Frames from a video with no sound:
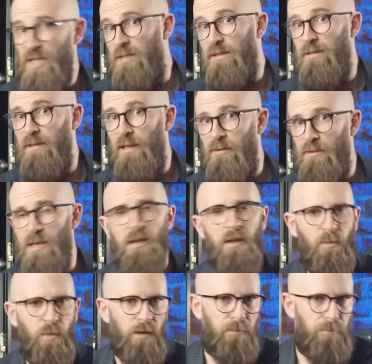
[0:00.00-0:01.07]
Such a theory
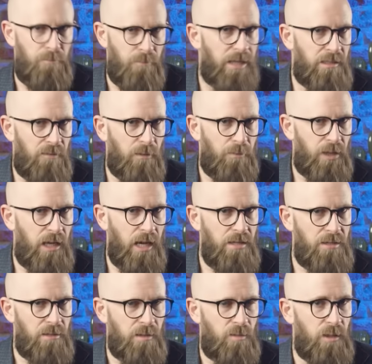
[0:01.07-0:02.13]
would have massive
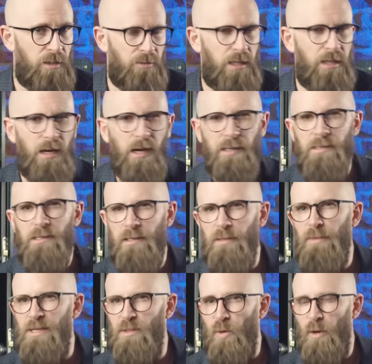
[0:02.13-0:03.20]
implications with regards to the
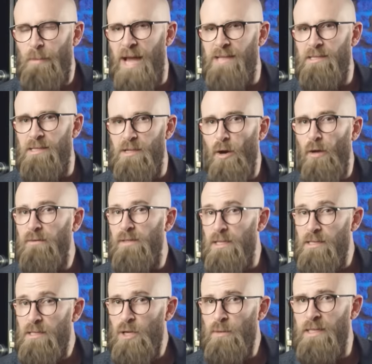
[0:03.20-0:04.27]
mental capacity of
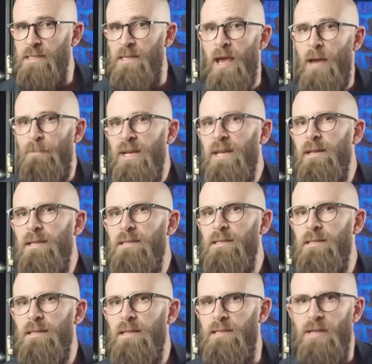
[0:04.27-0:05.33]
these humans, but it
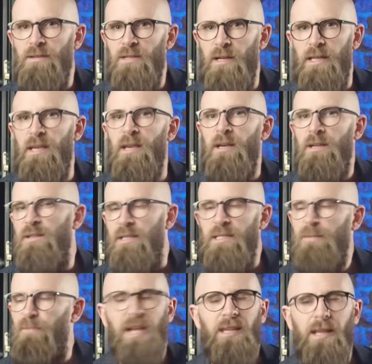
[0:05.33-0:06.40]
is essentially just
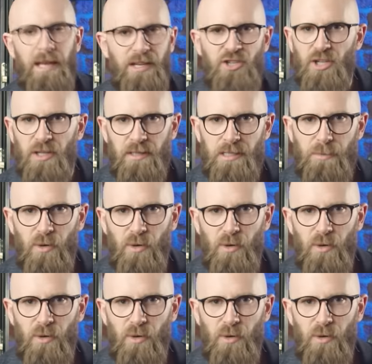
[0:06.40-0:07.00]
speculation at this